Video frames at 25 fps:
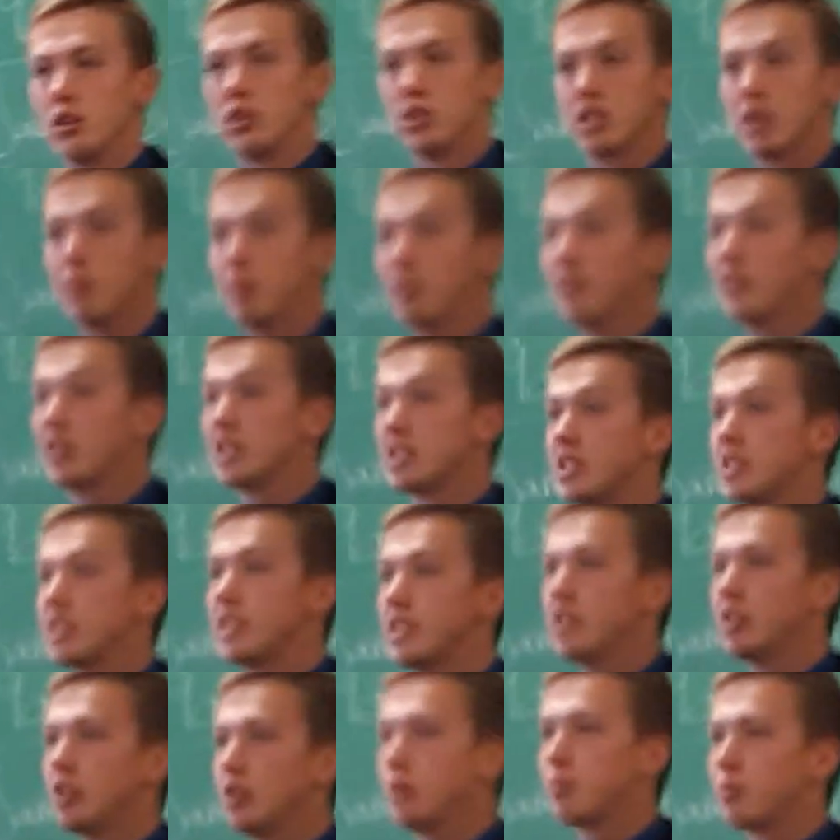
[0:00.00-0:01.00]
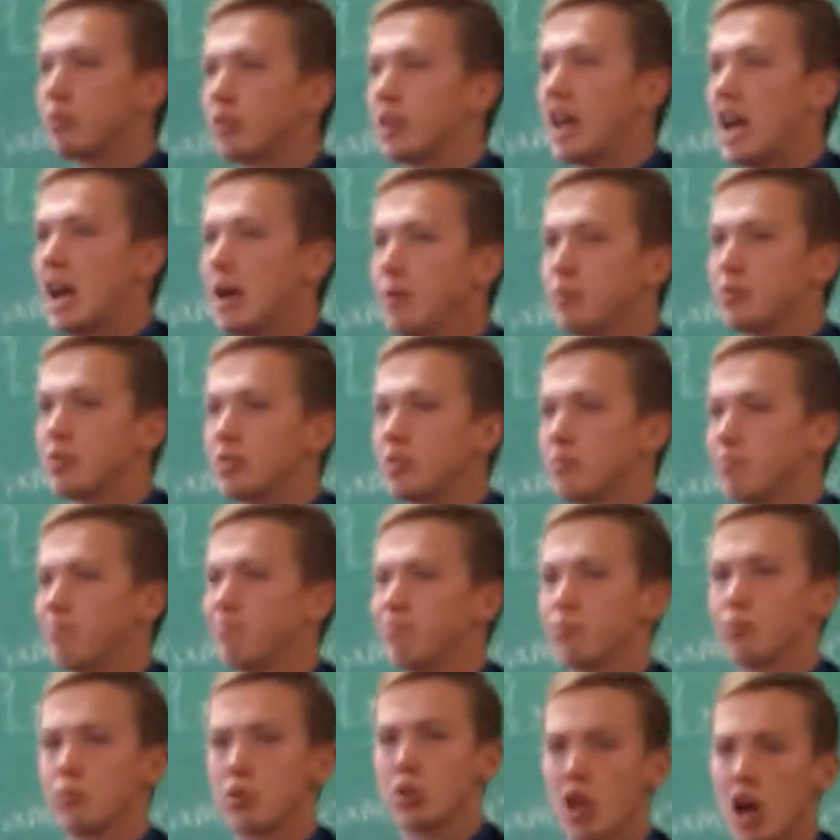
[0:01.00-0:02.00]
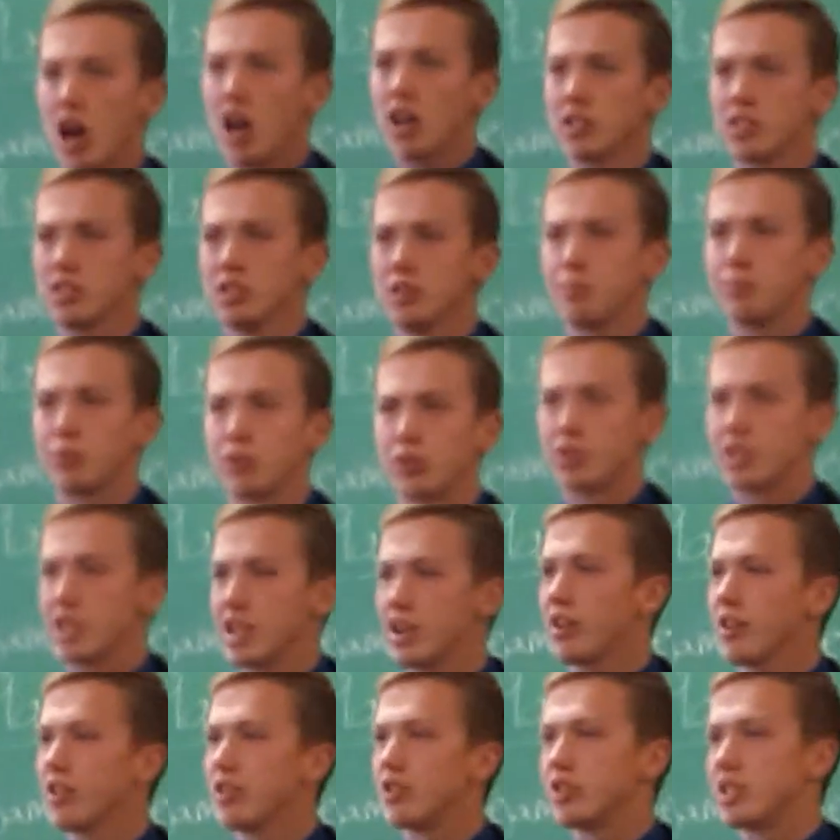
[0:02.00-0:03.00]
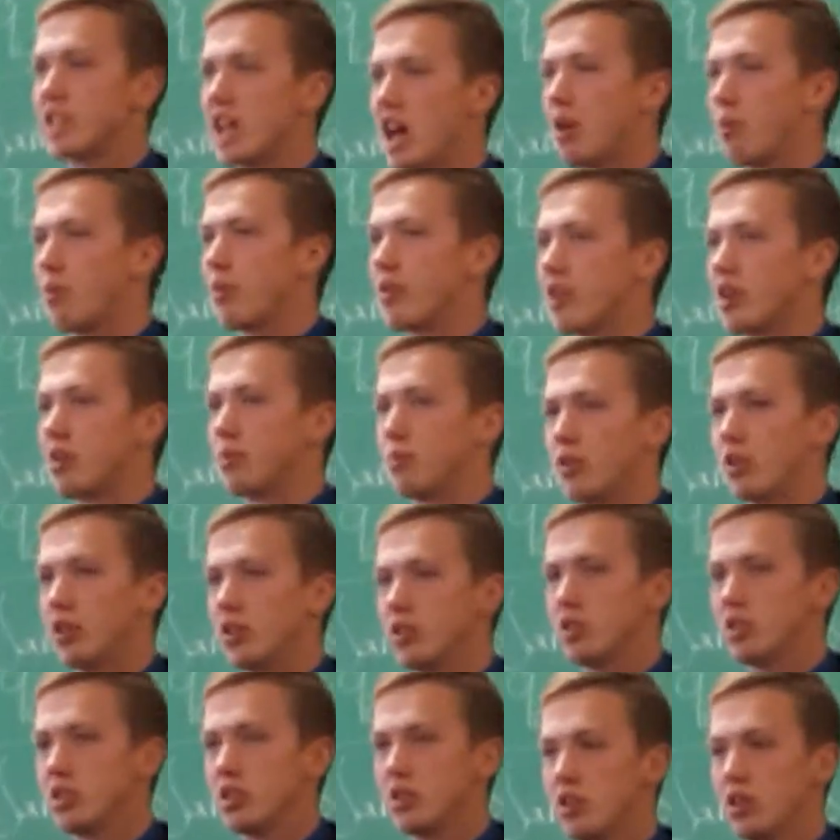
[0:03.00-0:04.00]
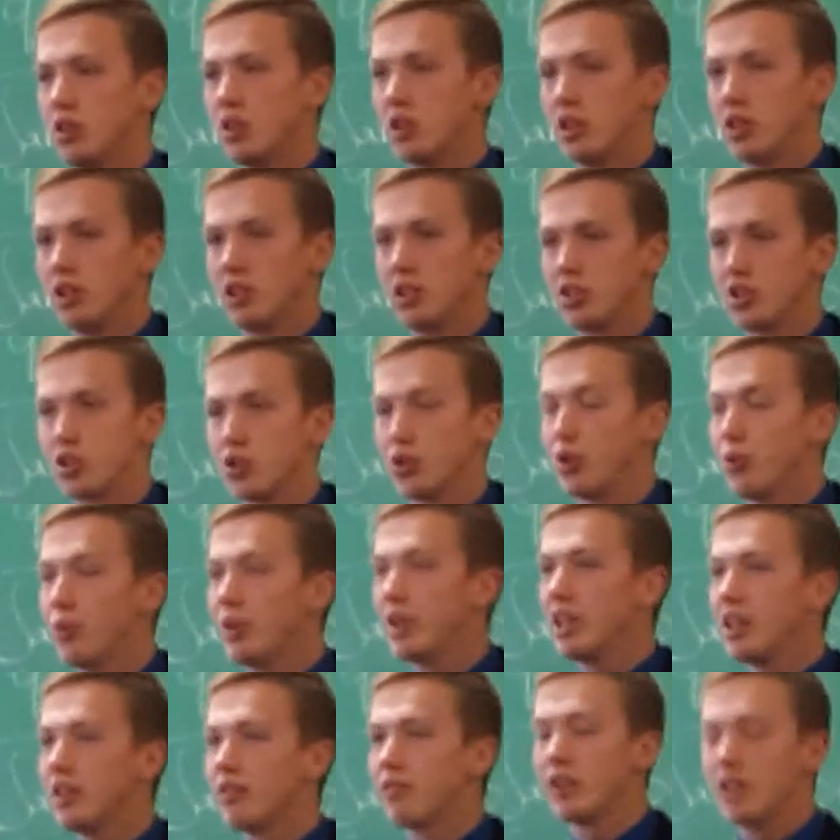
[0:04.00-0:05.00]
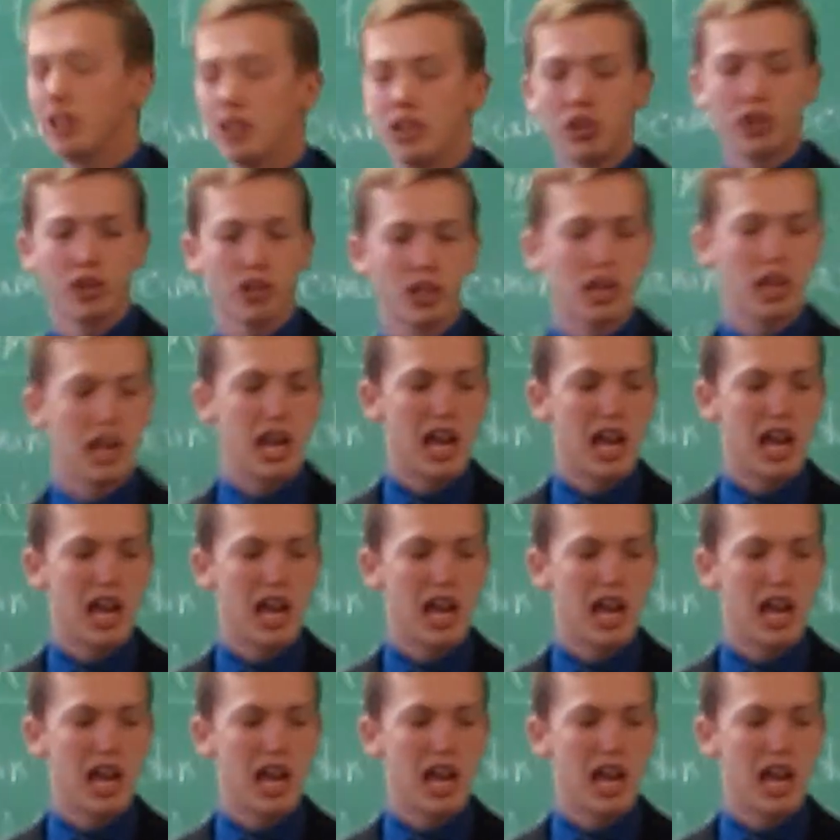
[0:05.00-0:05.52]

some of us still perhaps gossip or tear others down with our words. So do we need to relook